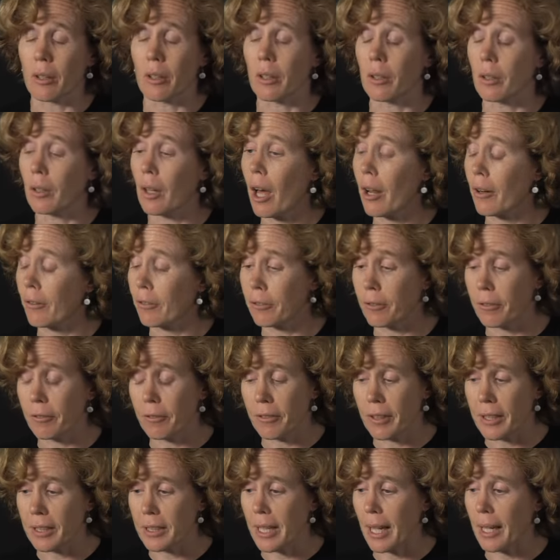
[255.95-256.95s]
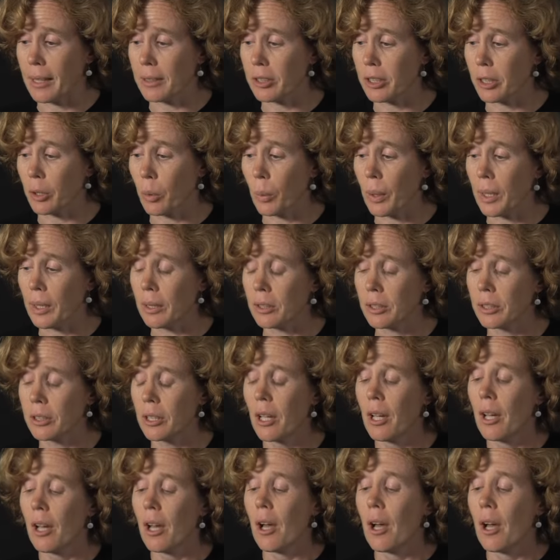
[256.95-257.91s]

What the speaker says: There are a lot of fantastic wins.